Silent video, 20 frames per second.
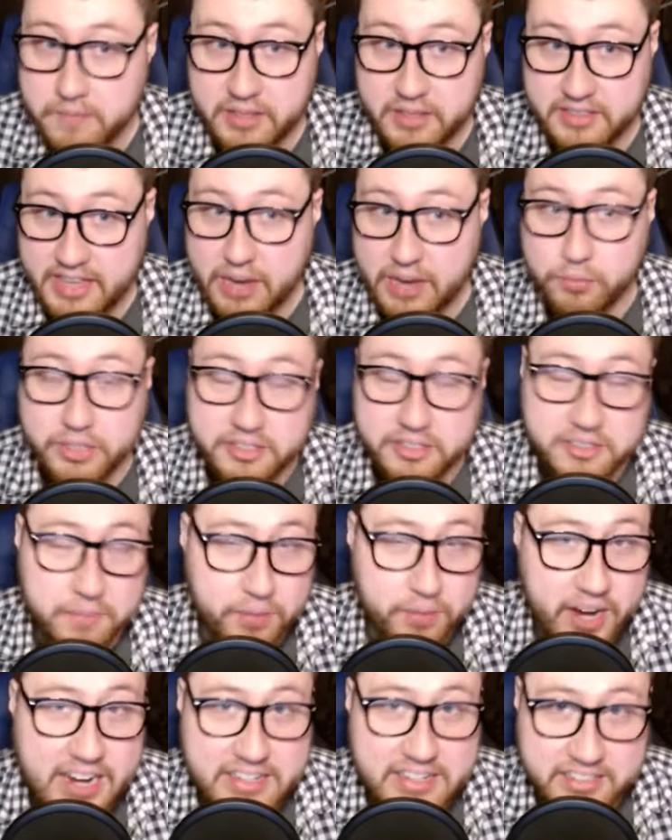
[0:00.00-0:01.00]
That was
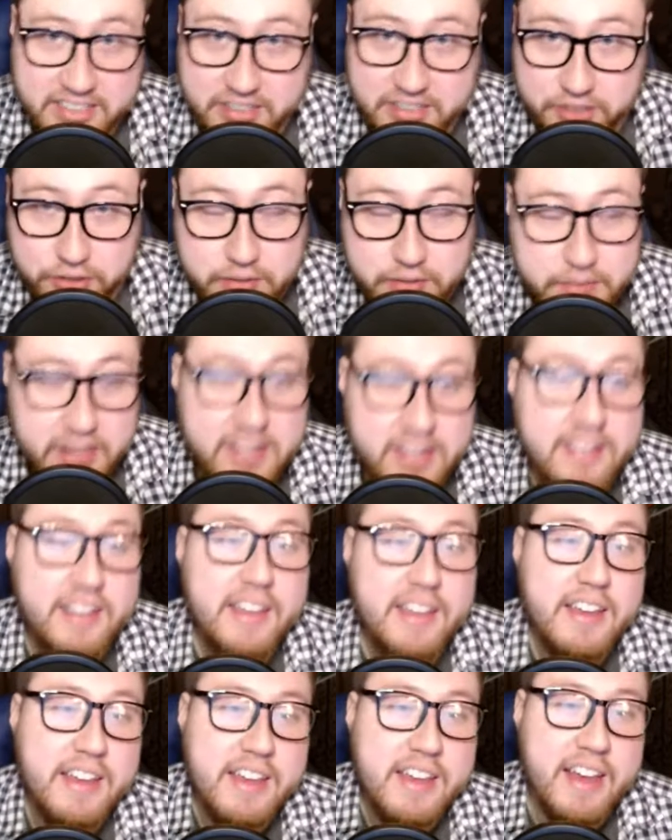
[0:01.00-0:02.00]
surprising to me.
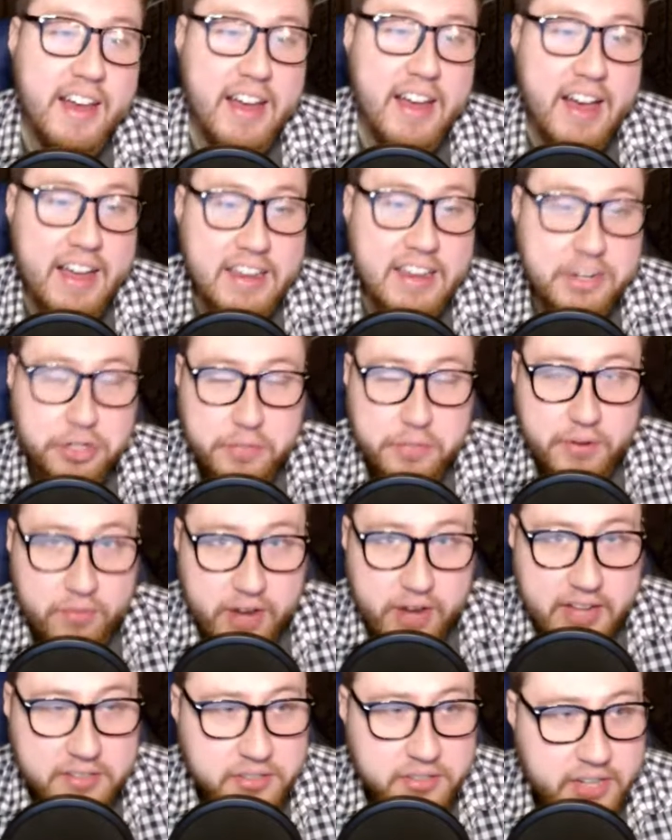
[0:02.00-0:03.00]
He should have been
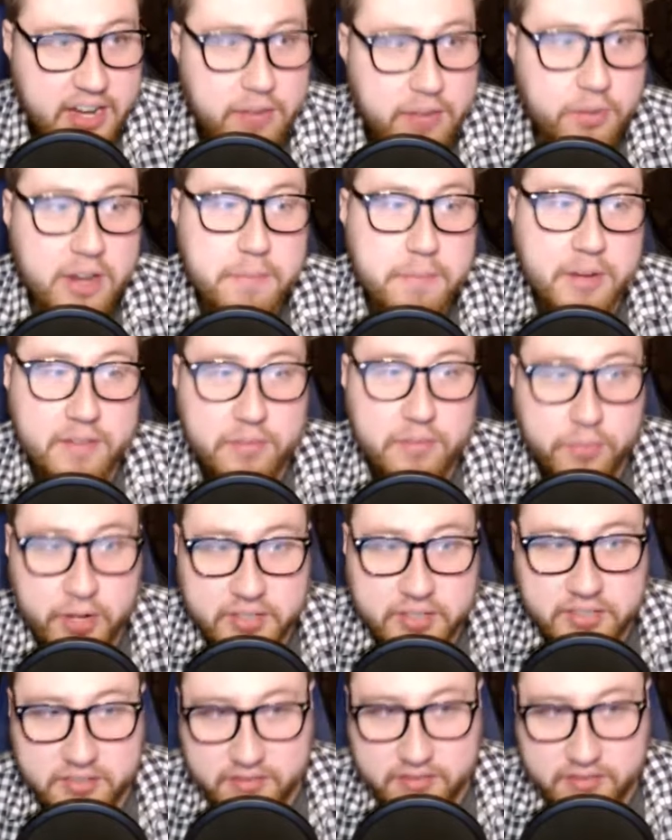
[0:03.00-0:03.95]
rostered anyway, but if he wasn't,